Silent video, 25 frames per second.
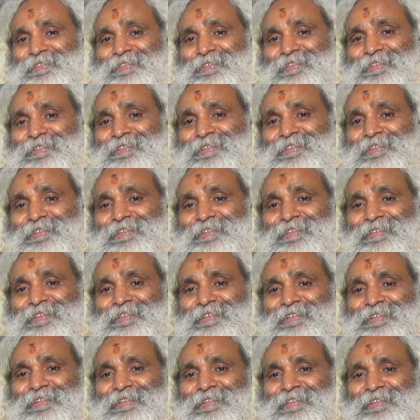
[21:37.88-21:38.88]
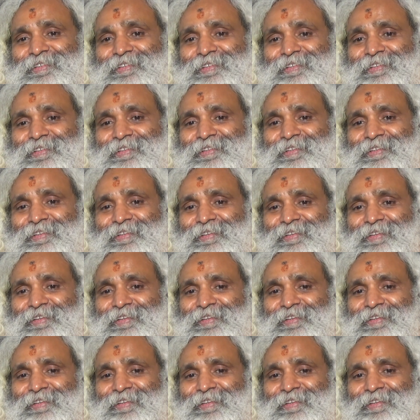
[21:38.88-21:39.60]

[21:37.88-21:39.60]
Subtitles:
(silence)